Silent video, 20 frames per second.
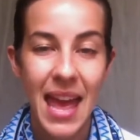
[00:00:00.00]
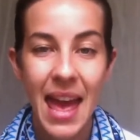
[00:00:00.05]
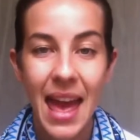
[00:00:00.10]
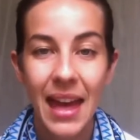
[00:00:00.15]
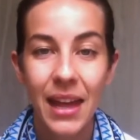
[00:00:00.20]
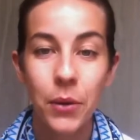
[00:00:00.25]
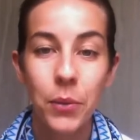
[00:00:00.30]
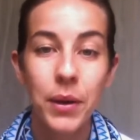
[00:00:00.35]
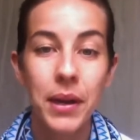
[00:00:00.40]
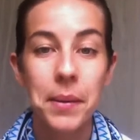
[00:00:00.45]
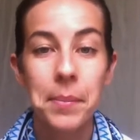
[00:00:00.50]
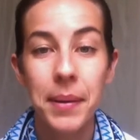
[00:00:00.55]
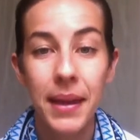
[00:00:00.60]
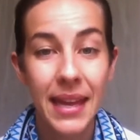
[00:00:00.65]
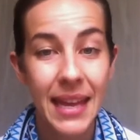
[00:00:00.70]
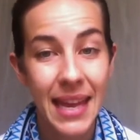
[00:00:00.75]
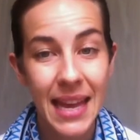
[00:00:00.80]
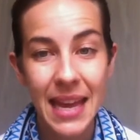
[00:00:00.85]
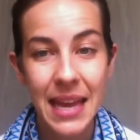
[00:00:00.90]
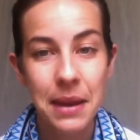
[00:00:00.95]
And I want to
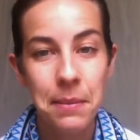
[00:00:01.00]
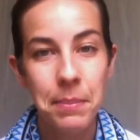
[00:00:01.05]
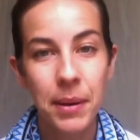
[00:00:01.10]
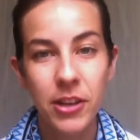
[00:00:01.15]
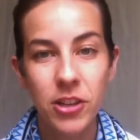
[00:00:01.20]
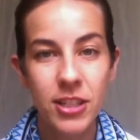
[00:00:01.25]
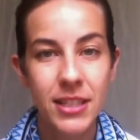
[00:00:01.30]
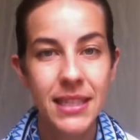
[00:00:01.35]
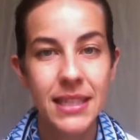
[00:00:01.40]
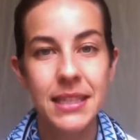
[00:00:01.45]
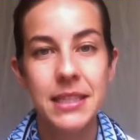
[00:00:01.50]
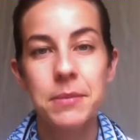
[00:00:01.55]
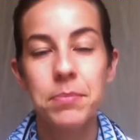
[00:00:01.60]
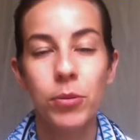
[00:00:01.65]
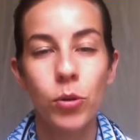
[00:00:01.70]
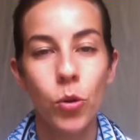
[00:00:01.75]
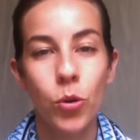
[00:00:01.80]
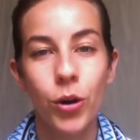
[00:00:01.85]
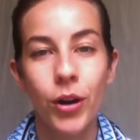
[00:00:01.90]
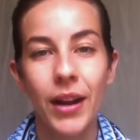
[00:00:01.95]
begin by just
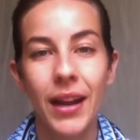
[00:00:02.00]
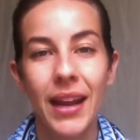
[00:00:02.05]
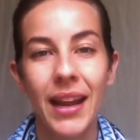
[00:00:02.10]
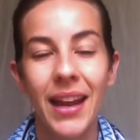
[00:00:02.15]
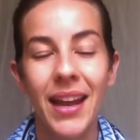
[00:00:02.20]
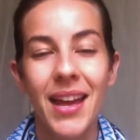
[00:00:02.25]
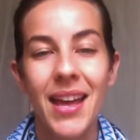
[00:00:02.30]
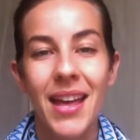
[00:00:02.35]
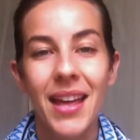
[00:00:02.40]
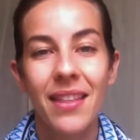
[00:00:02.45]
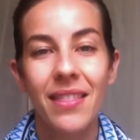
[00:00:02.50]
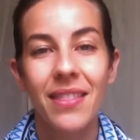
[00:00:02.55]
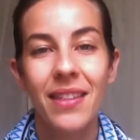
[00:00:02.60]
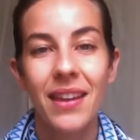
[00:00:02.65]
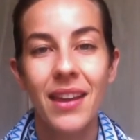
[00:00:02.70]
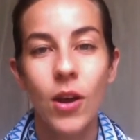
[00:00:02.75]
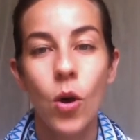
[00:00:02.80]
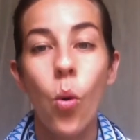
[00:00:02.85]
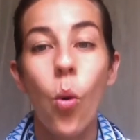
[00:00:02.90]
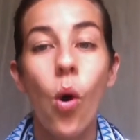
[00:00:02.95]
exploring
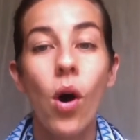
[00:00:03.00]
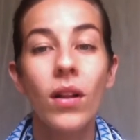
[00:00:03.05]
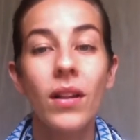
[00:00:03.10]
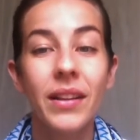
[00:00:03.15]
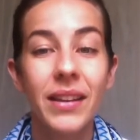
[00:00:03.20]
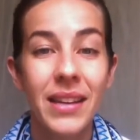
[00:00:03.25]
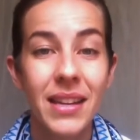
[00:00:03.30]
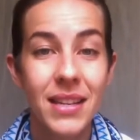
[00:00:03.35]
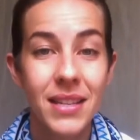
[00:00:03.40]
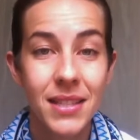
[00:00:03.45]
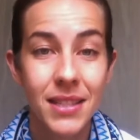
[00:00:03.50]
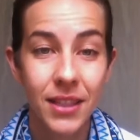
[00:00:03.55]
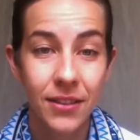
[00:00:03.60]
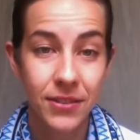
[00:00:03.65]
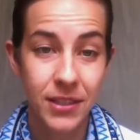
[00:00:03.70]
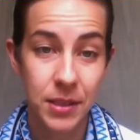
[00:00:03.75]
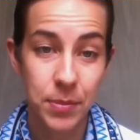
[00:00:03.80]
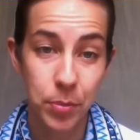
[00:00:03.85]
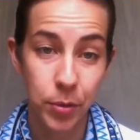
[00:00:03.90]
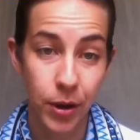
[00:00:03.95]
the qualities of
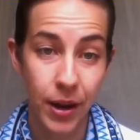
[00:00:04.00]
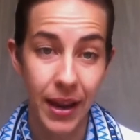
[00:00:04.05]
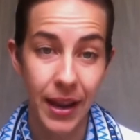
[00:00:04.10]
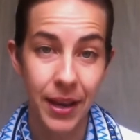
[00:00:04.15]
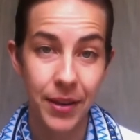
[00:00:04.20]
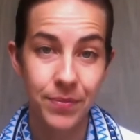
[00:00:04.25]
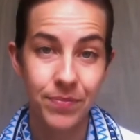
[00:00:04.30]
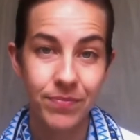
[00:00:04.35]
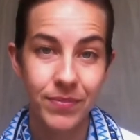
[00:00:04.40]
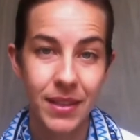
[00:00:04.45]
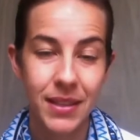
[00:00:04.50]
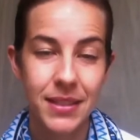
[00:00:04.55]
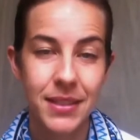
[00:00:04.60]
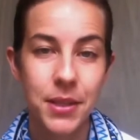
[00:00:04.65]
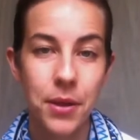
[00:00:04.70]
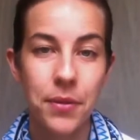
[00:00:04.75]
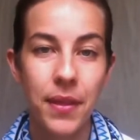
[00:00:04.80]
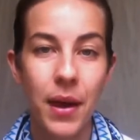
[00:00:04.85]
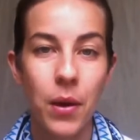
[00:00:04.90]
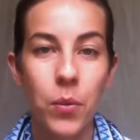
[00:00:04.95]
spring
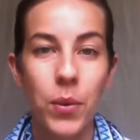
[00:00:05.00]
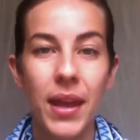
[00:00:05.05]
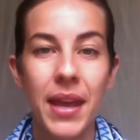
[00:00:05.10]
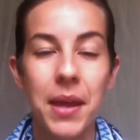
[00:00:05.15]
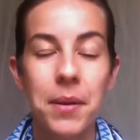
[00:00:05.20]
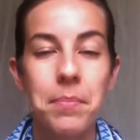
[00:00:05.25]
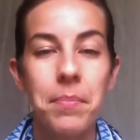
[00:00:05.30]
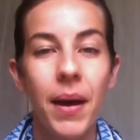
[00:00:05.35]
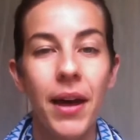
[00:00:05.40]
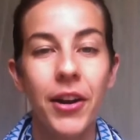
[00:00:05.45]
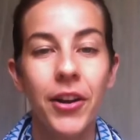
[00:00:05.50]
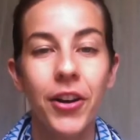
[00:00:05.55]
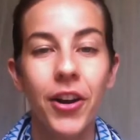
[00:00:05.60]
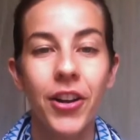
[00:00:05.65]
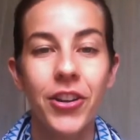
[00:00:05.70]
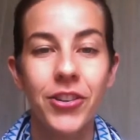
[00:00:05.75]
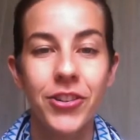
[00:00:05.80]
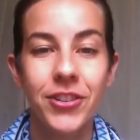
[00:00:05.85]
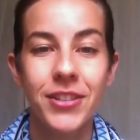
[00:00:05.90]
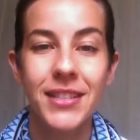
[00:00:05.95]
so that we can better
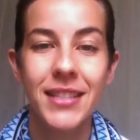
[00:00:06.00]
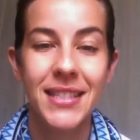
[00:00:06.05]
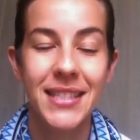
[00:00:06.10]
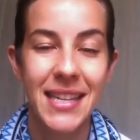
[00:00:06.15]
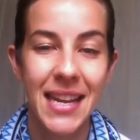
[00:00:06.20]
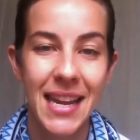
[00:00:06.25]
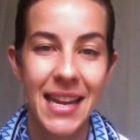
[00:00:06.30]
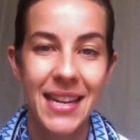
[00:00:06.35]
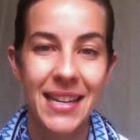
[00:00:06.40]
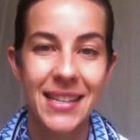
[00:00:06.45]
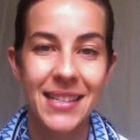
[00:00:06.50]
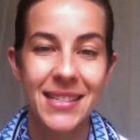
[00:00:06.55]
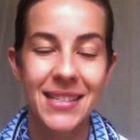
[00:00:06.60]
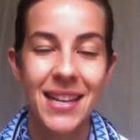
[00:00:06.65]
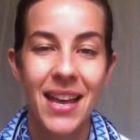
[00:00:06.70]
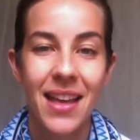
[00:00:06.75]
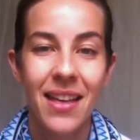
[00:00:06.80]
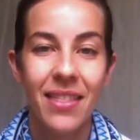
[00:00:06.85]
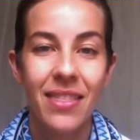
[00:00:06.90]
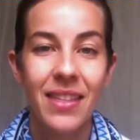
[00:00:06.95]
understand
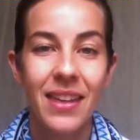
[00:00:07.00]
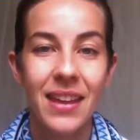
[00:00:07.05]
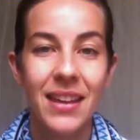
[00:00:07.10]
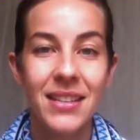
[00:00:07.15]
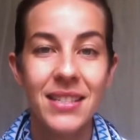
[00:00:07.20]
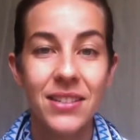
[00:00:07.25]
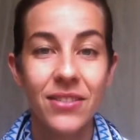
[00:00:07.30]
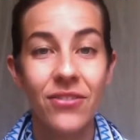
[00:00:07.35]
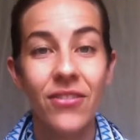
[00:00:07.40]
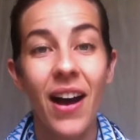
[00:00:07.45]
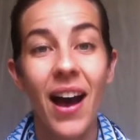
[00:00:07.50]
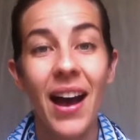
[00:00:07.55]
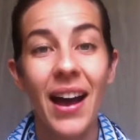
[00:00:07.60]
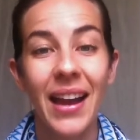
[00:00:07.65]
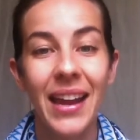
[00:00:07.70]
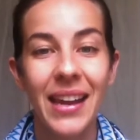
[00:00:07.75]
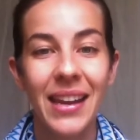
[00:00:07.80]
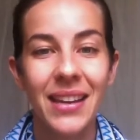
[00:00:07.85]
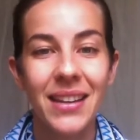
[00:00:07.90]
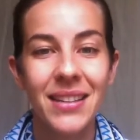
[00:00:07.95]
the
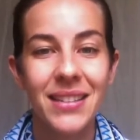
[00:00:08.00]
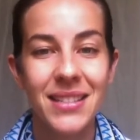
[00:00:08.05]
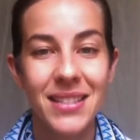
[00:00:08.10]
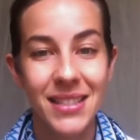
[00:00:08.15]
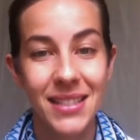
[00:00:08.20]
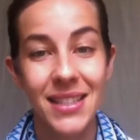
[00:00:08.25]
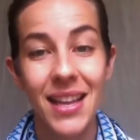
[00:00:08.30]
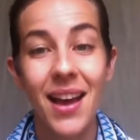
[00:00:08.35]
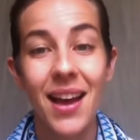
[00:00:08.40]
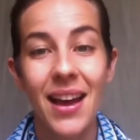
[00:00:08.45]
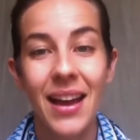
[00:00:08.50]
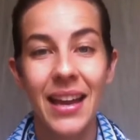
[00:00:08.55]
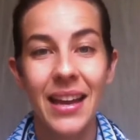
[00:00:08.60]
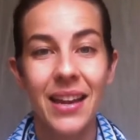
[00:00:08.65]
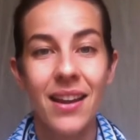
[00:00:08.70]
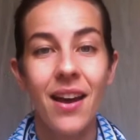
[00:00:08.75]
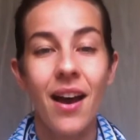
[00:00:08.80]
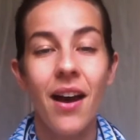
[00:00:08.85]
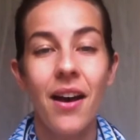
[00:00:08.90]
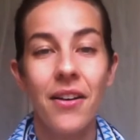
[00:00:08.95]
divine
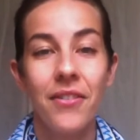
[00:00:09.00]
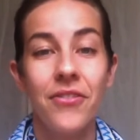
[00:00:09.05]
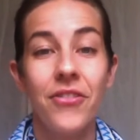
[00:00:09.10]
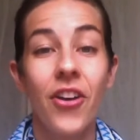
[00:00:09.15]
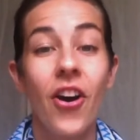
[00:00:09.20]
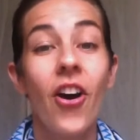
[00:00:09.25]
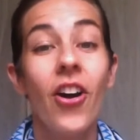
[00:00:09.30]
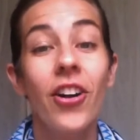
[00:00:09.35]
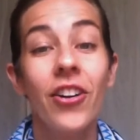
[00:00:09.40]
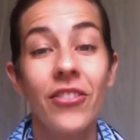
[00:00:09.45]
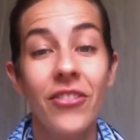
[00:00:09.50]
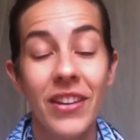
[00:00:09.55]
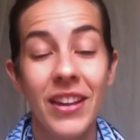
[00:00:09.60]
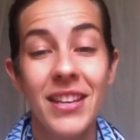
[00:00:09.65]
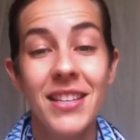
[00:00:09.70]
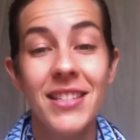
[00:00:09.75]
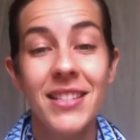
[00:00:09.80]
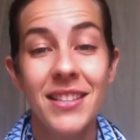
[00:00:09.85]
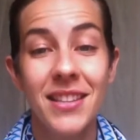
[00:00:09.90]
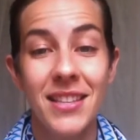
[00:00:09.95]
design of the
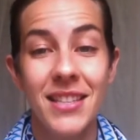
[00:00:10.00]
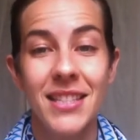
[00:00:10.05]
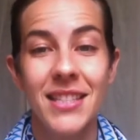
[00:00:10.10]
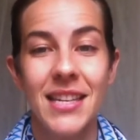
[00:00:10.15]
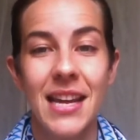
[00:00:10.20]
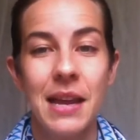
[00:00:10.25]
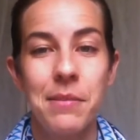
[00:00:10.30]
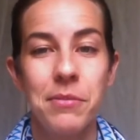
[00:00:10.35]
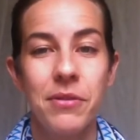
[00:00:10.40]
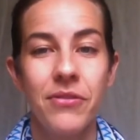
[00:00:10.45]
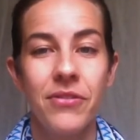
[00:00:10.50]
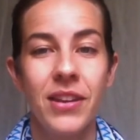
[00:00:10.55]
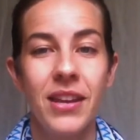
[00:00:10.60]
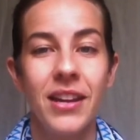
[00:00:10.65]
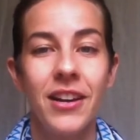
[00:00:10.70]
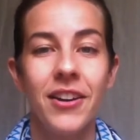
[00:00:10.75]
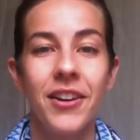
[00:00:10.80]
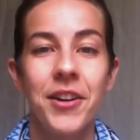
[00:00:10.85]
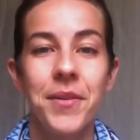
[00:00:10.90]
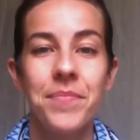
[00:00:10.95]
harvest this time of
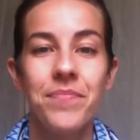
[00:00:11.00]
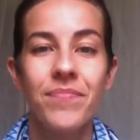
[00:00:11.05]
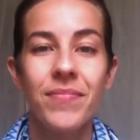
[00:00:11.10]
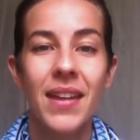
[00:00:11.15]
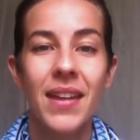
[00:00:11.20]
year.